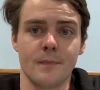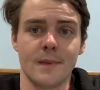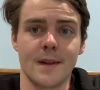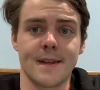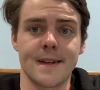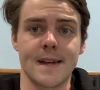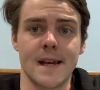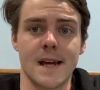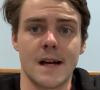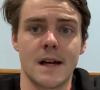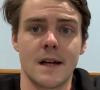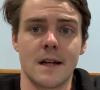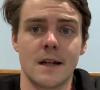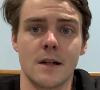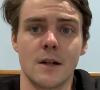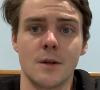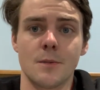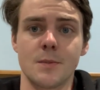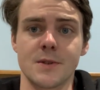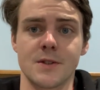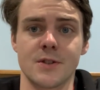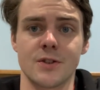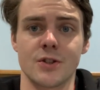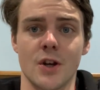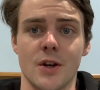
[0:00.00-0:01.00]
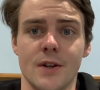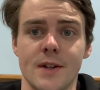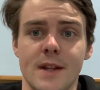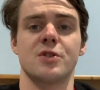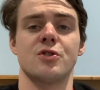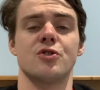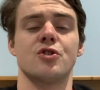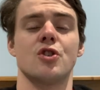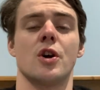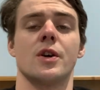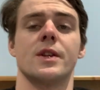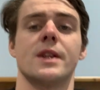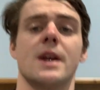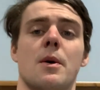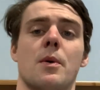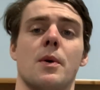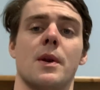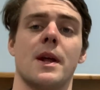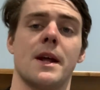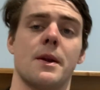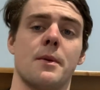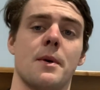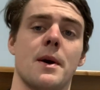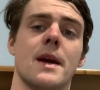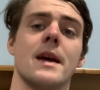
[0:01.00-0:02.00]
yeah, hope you enjoyed that one
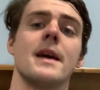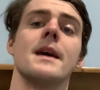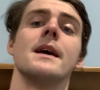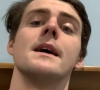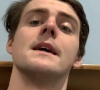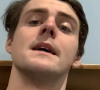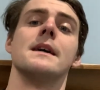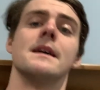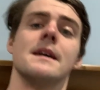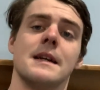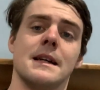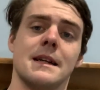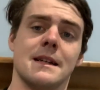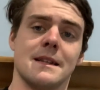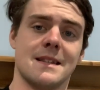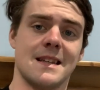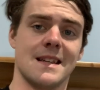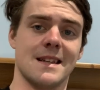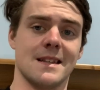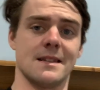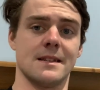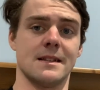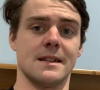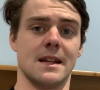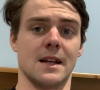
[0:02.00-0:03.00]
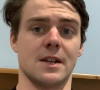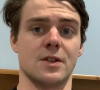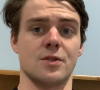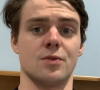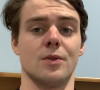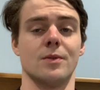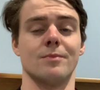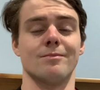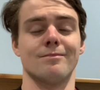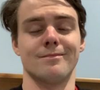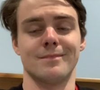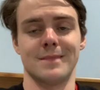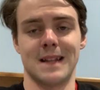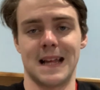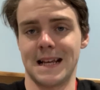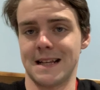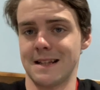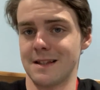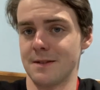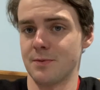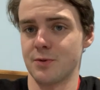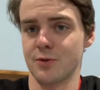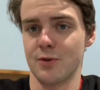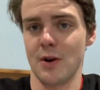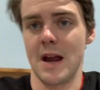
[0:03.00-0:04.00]
anyway. See you in the next one. Like,
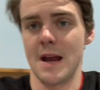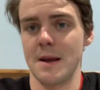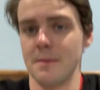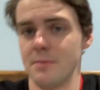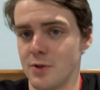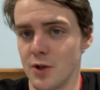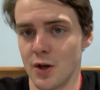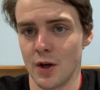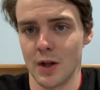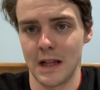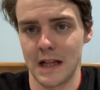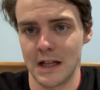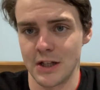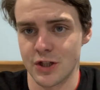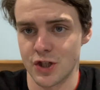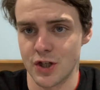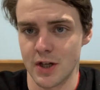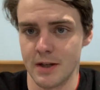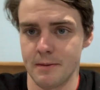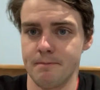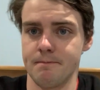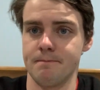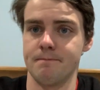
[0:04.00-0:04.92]
subscribe, do all that shit.